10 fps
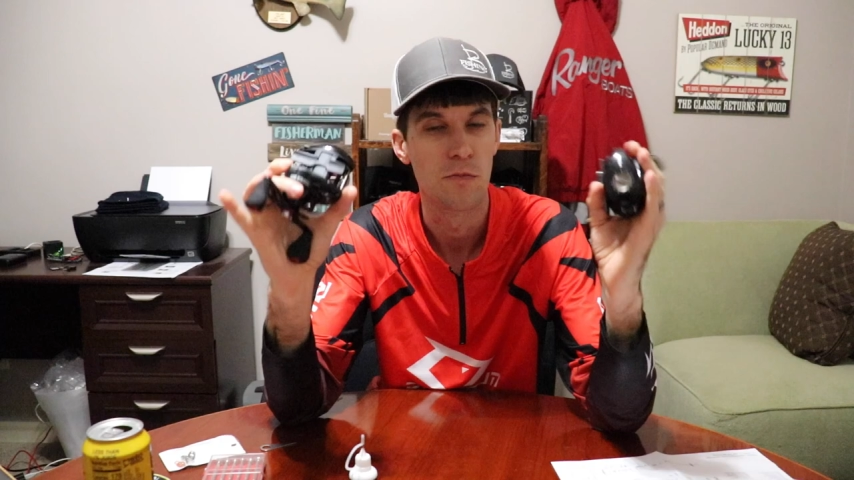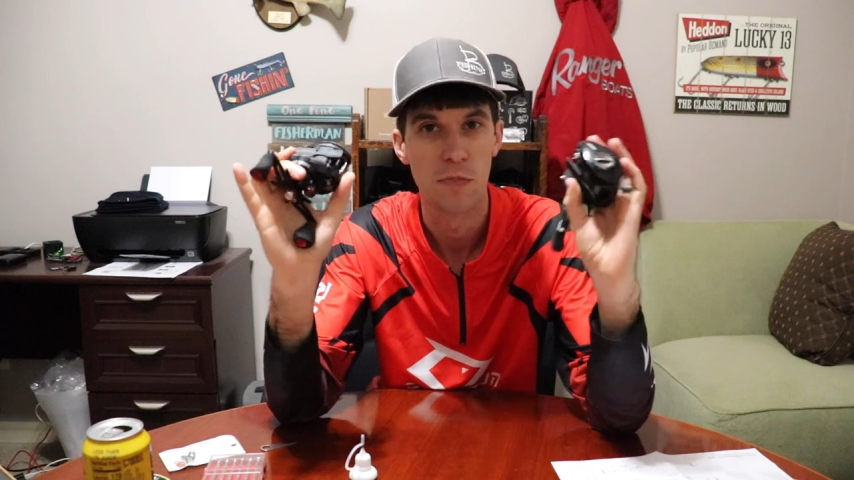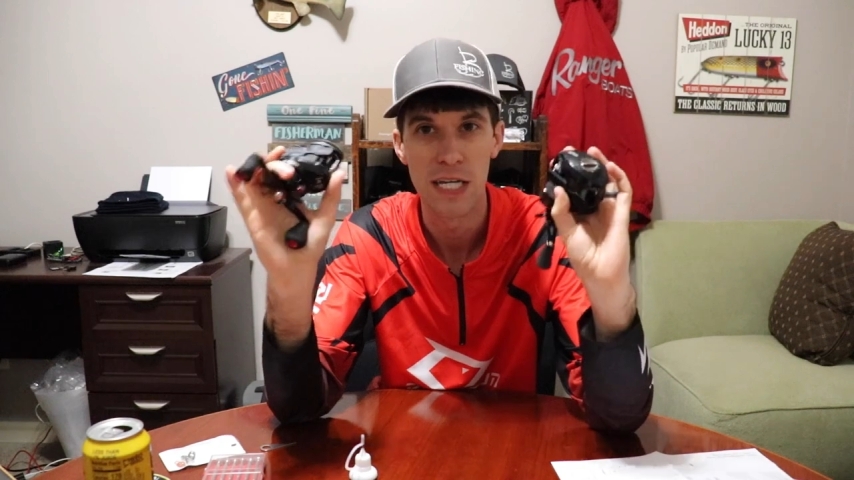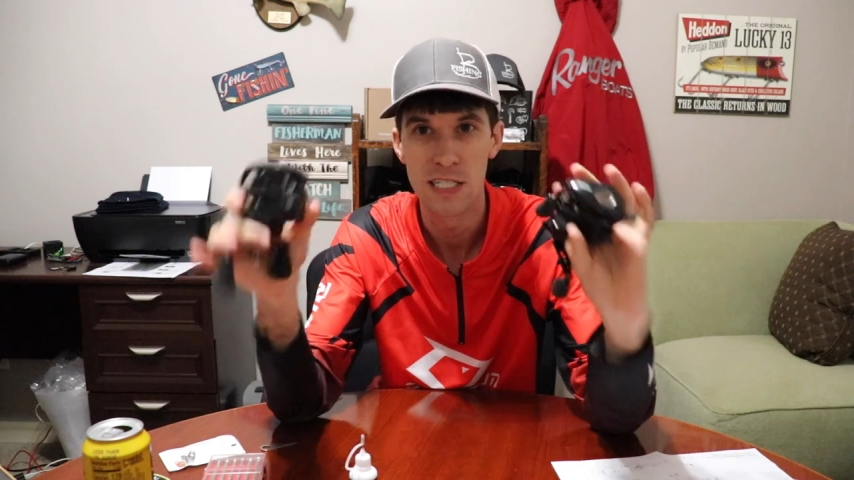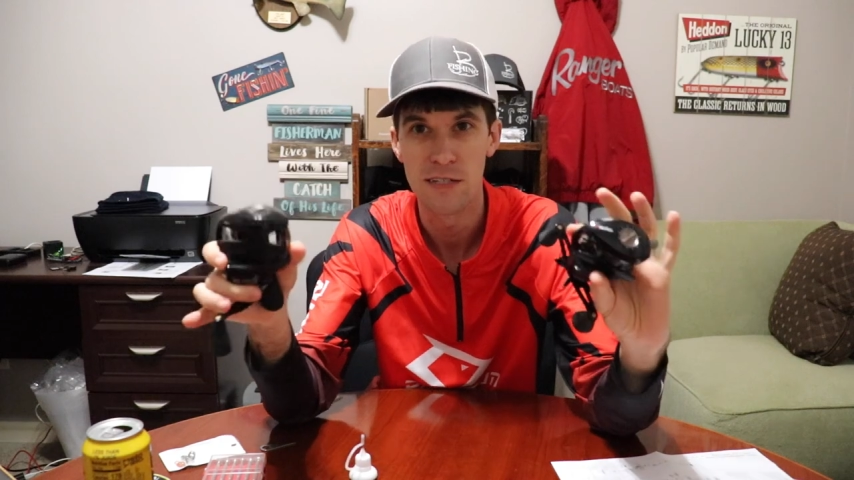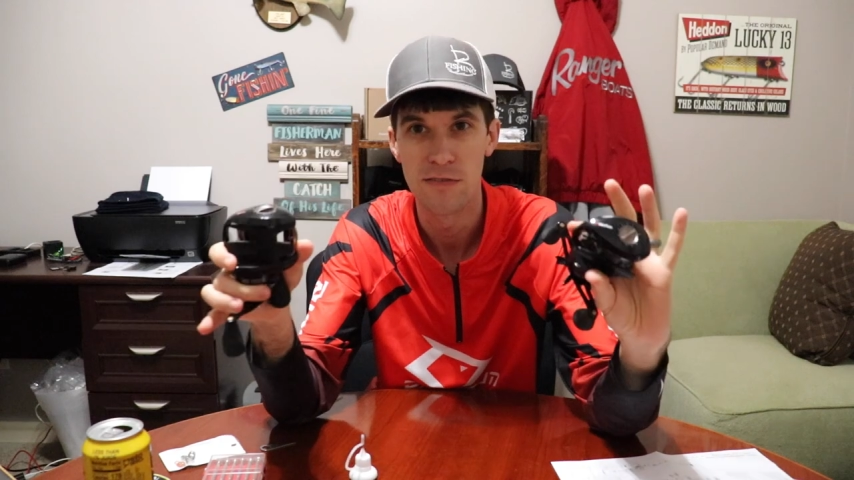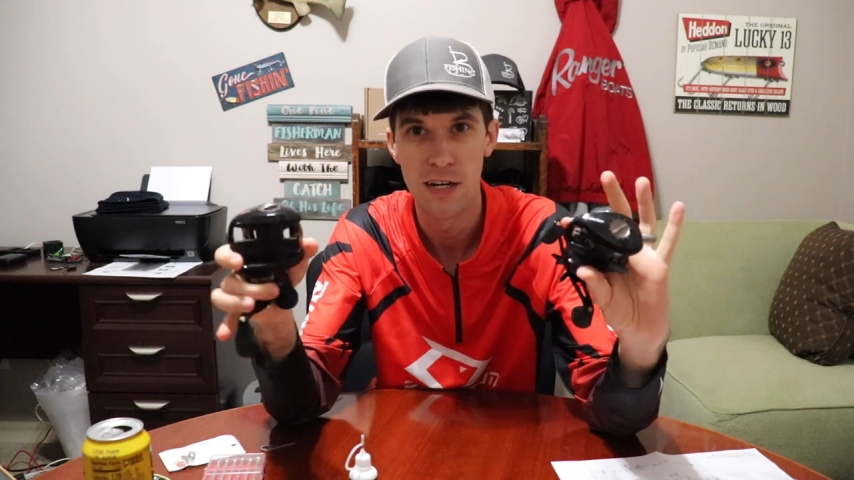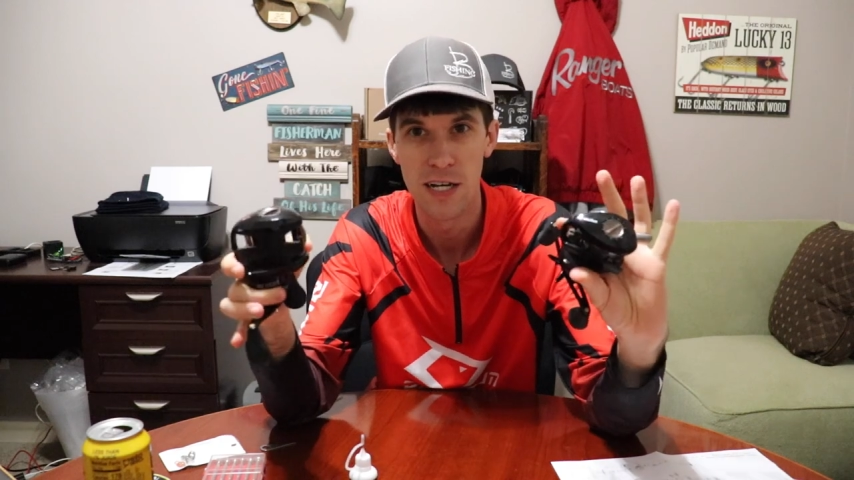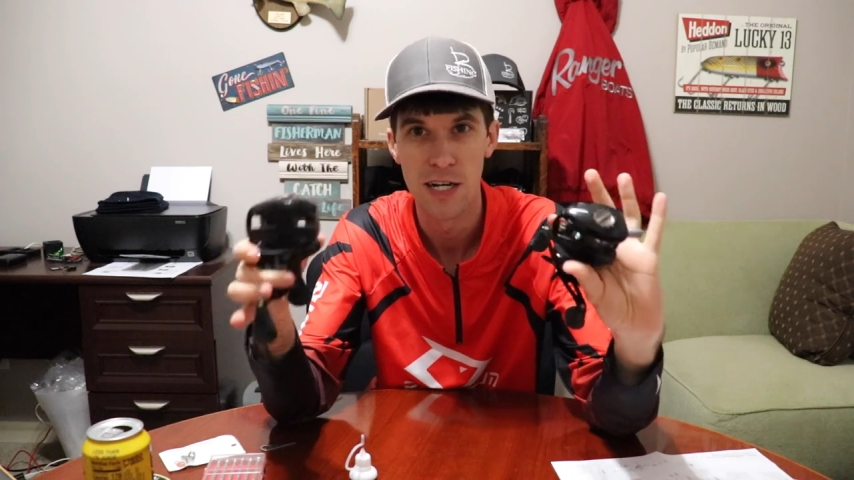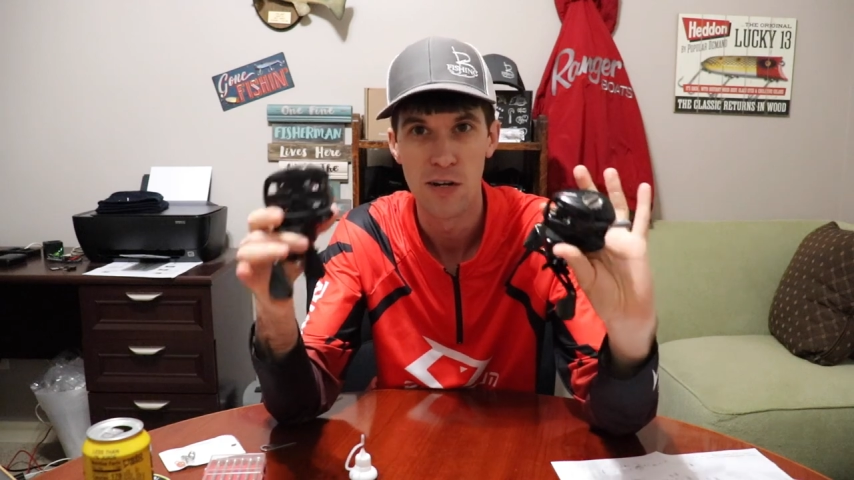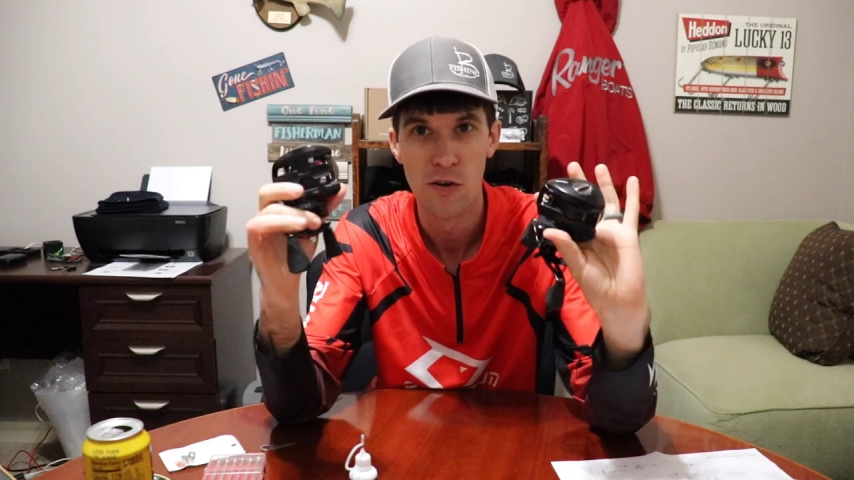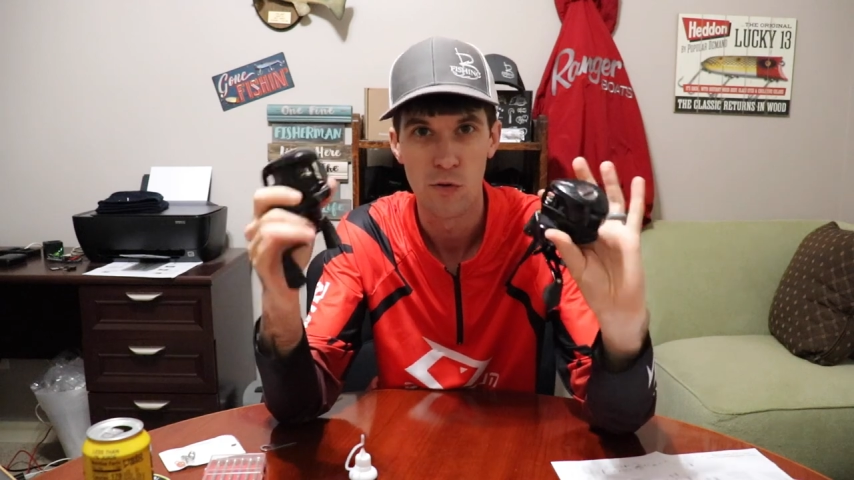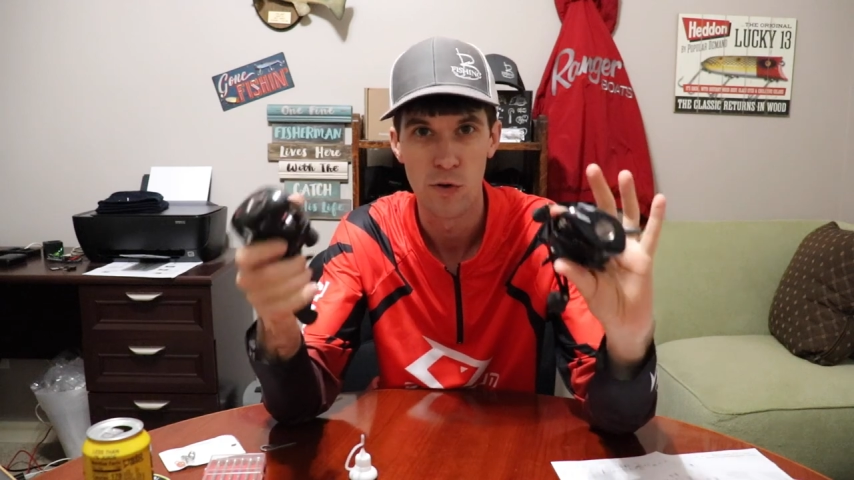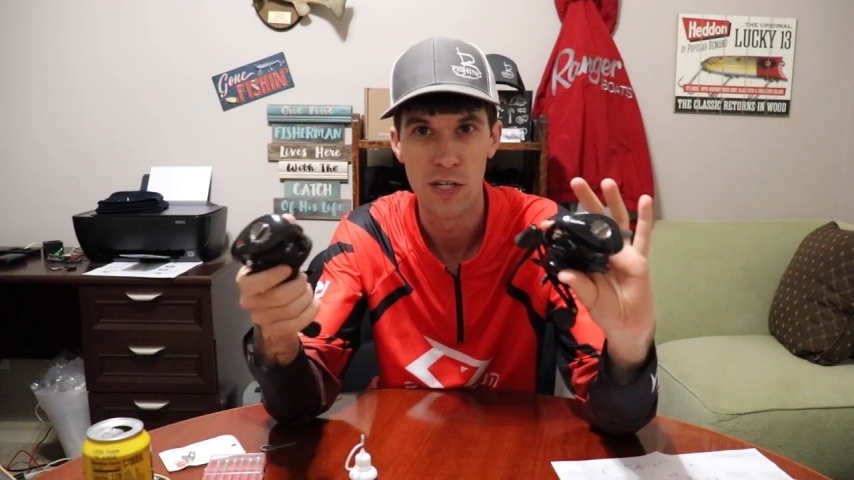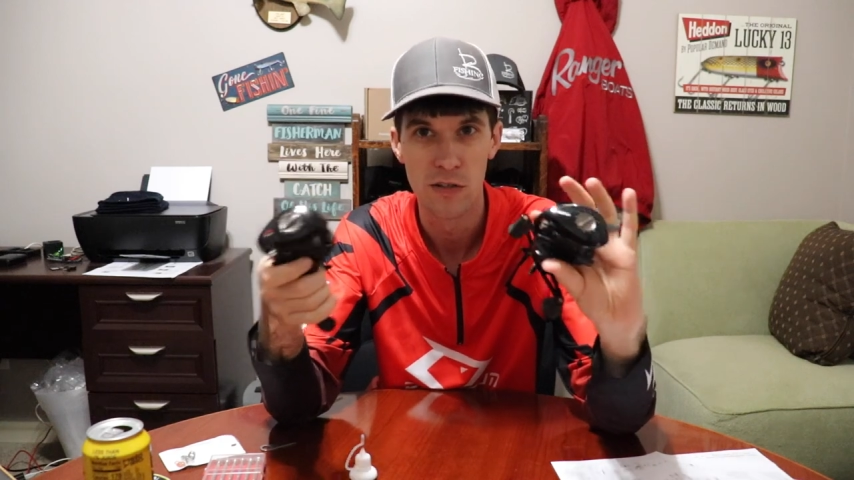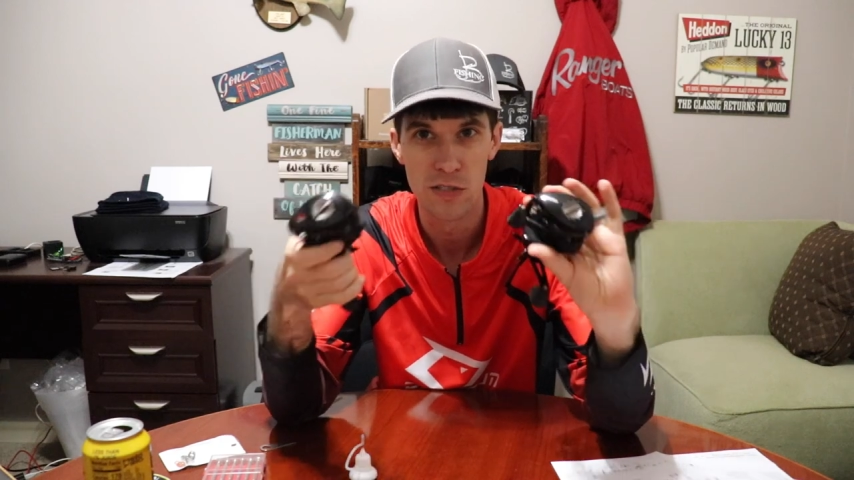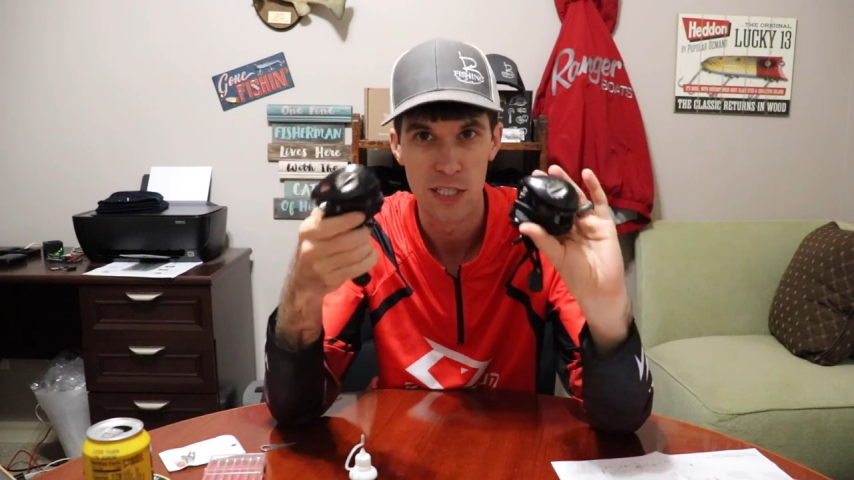Piscifun reels,